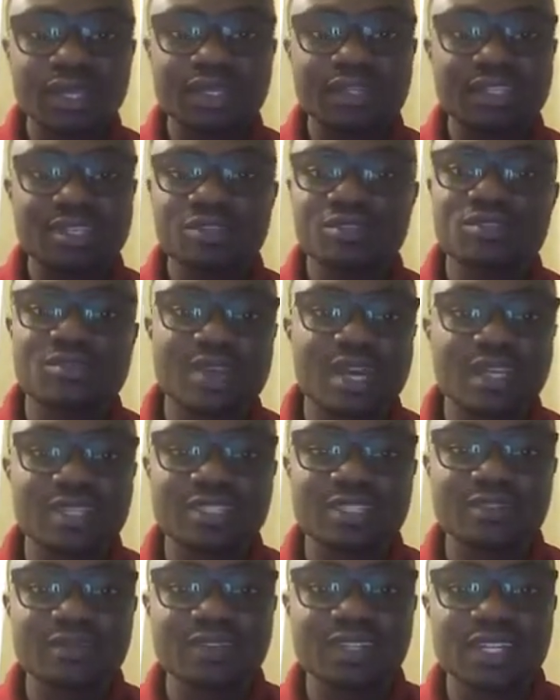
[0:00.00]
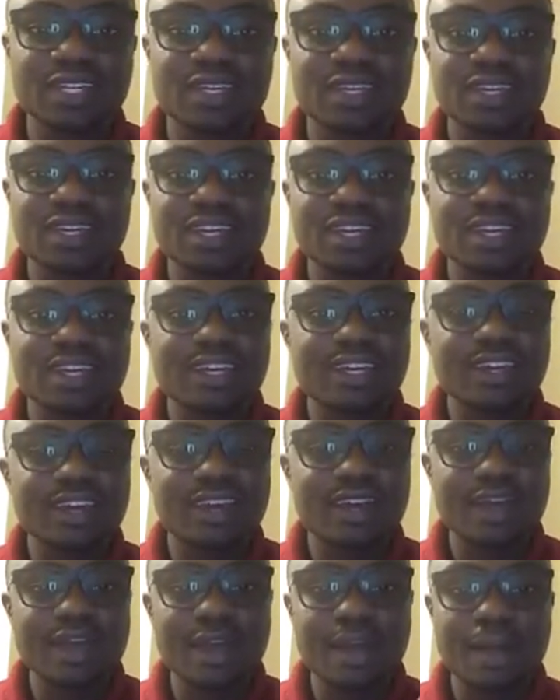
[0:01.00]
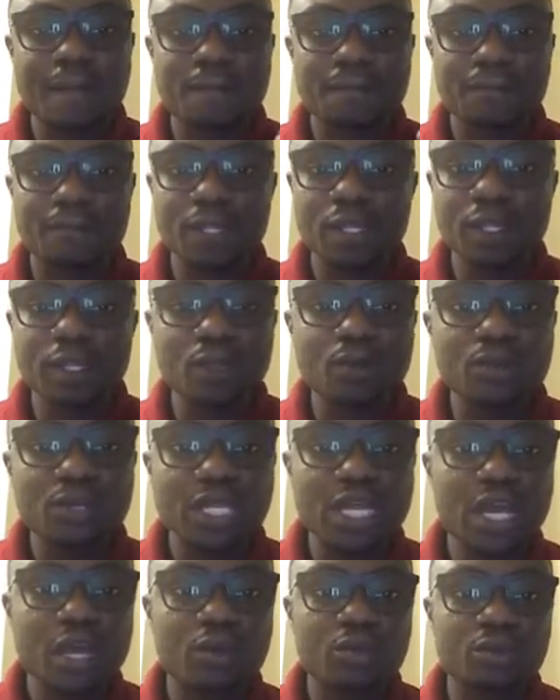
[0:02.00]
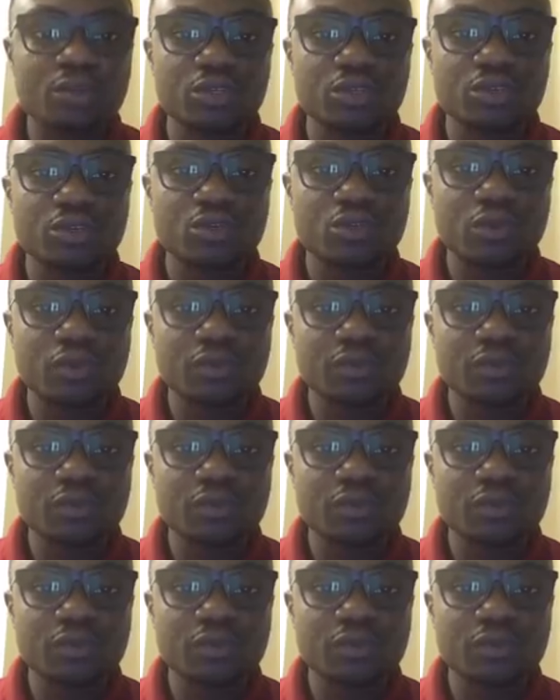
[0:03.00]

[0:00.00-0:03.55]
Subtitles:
destructively look down on you,